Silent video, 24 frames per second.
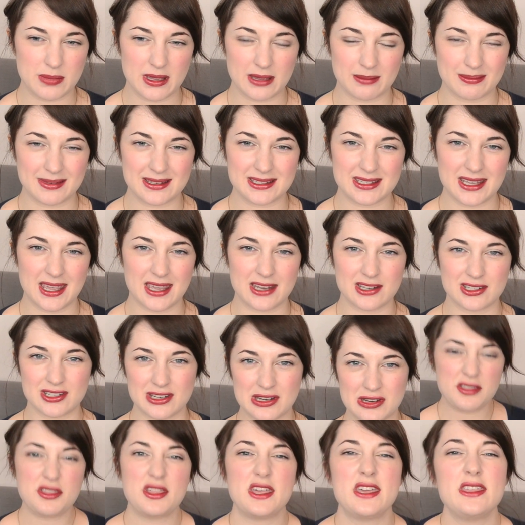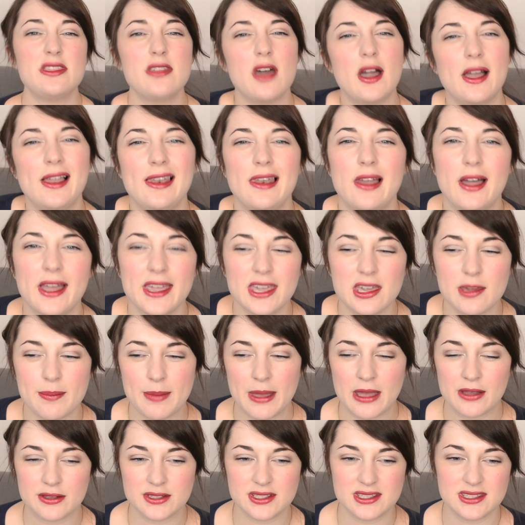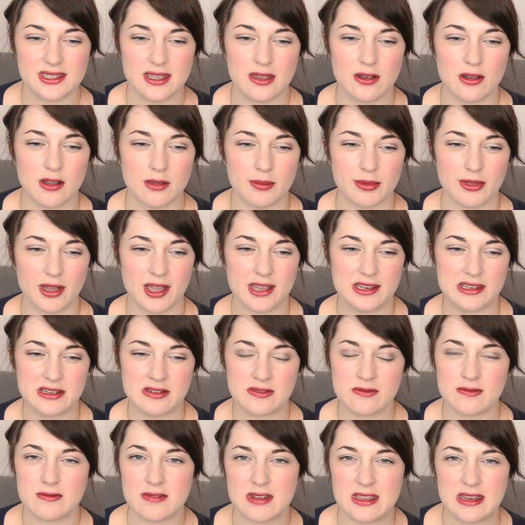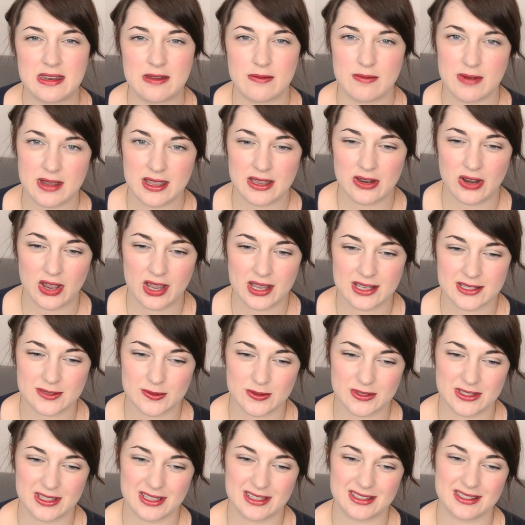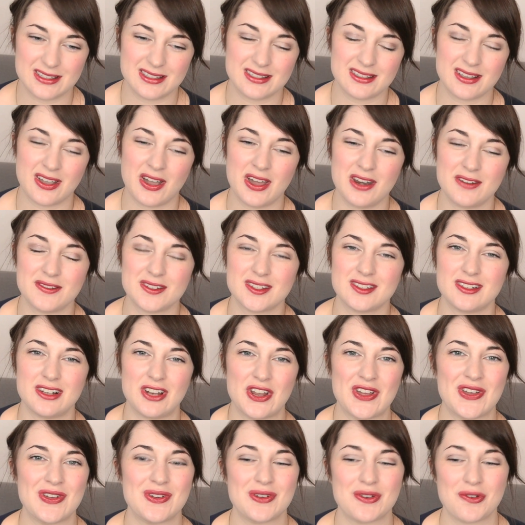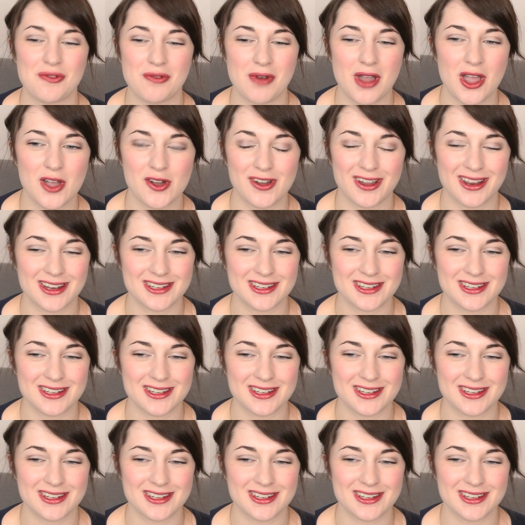pigmentation. The thing that I like about Syrup that I didn't really realise is it's a kind of slow grower.